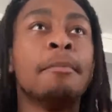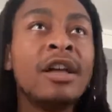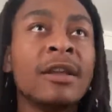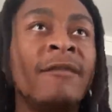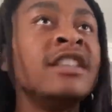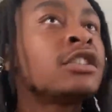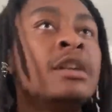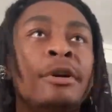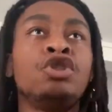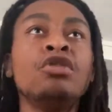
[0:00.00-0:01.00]
building
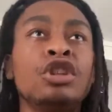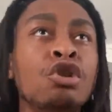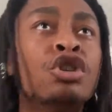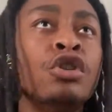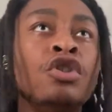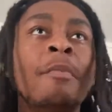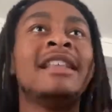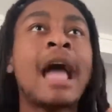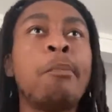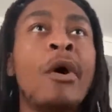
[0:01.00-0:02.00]
physically, but you you you
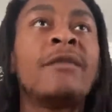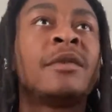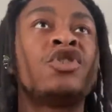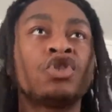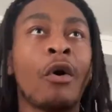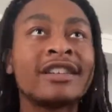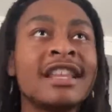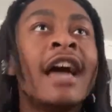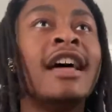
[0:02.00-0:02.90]
made that point from the source